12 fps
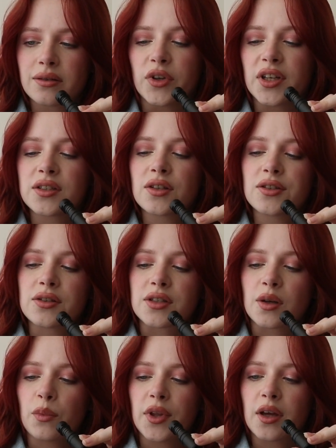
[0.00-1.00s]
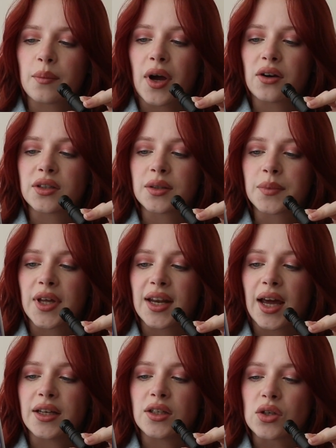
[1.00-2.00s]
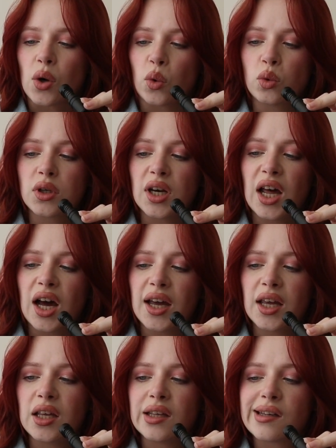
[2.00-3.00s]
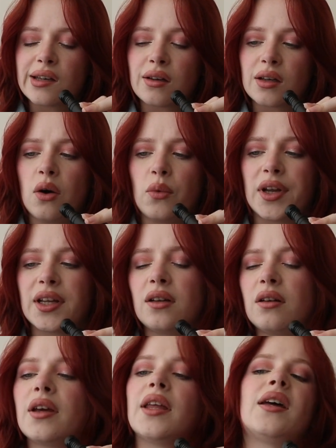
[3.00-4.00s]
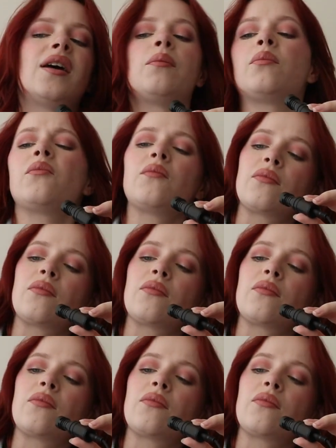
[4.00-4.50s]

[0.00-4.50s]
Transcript: But there's also something about them that I don't like when I look at them.